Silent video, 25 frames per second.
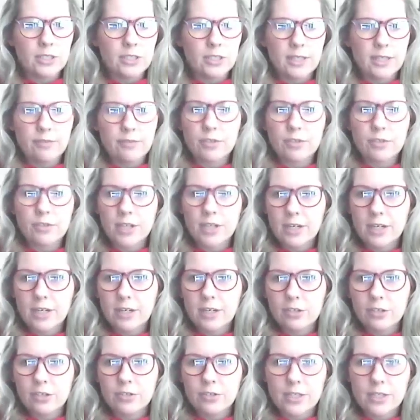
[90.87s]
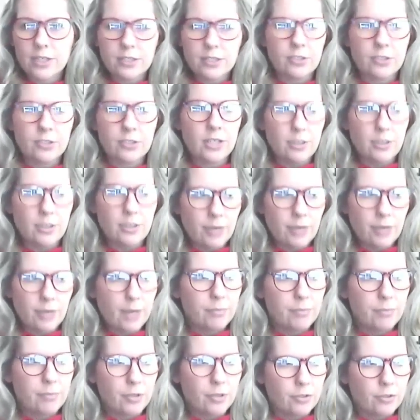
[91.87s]
after I address your ERAP
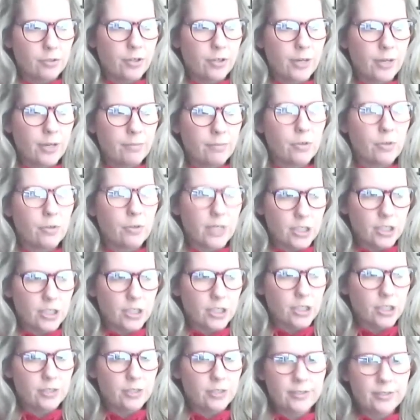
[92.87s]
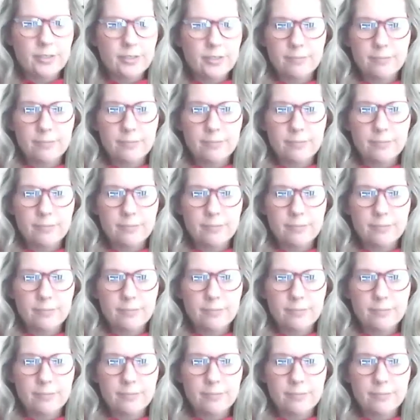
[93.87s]
program questions.